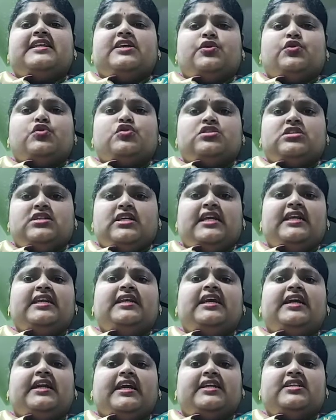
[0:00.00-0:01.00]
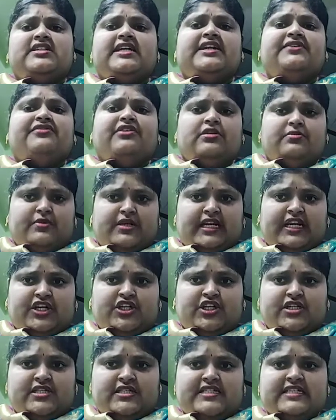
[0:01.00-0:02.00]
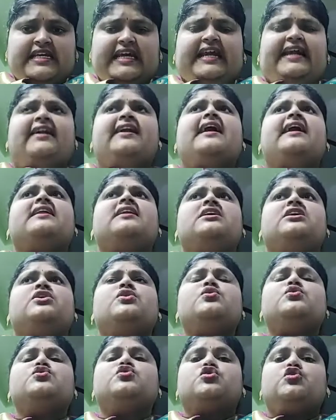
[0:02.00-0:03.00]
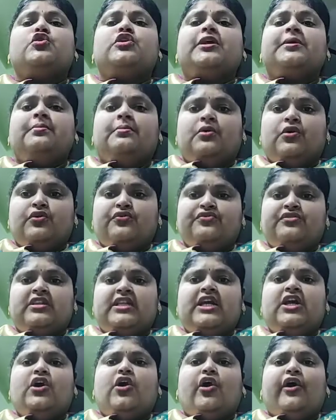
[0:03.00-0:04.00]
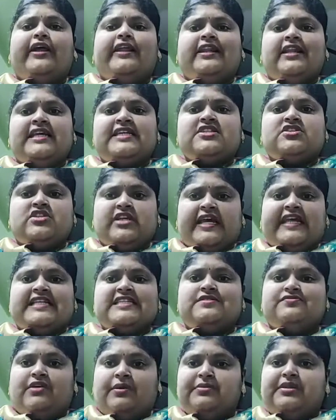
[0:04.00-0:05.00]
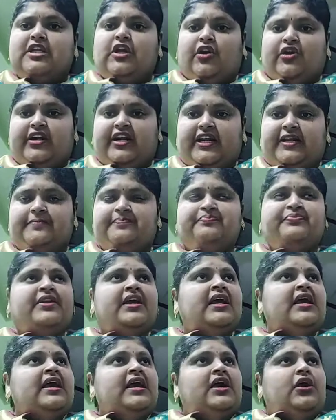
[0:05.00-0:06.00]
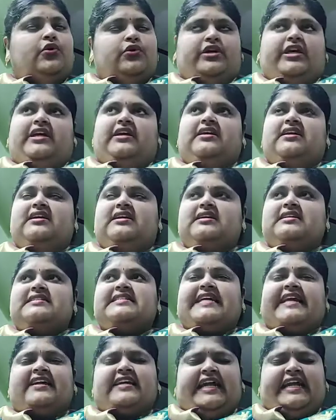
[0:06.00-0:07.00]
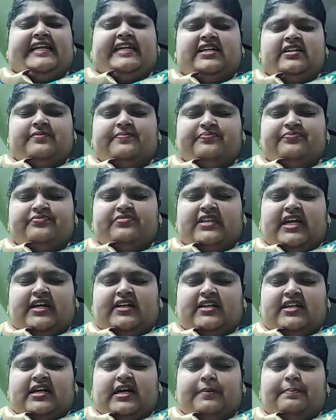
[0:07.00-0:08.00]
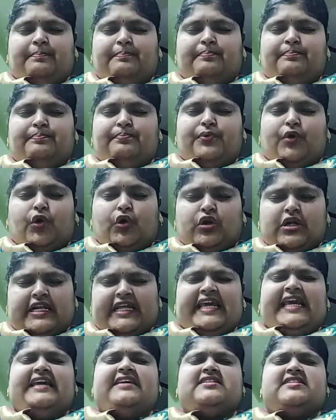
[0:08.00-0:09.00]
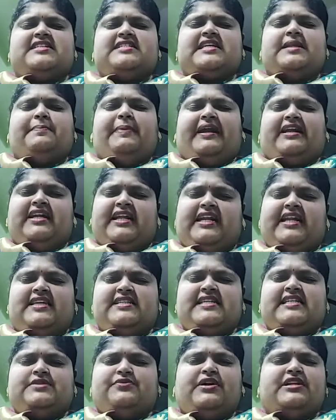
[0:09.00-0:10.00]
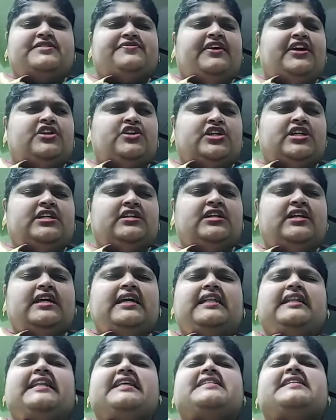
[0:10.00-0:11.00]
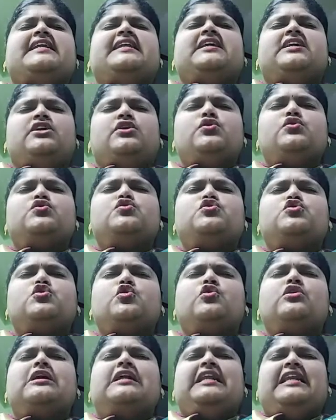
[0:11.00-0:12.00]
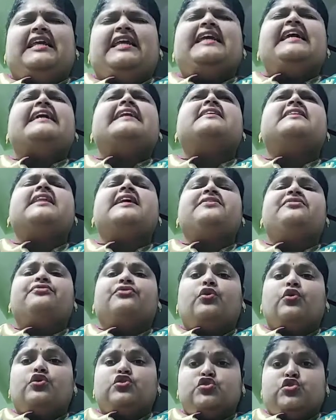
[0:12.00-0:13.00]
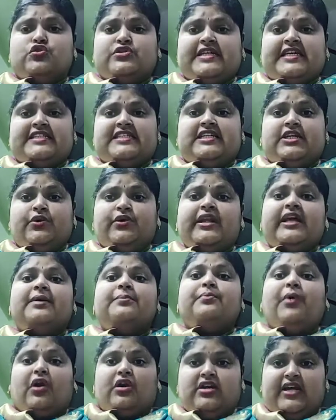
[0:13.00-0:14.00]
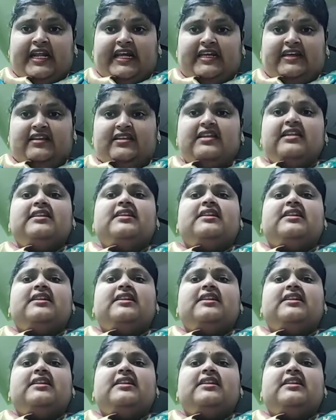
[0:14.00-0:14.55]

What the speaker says: used in detergent formulations and are used to remove the oily stains from the laundry. Okay. Second, that proteases and pectinases, what is function? These are used to clear the fruit juices during bottling.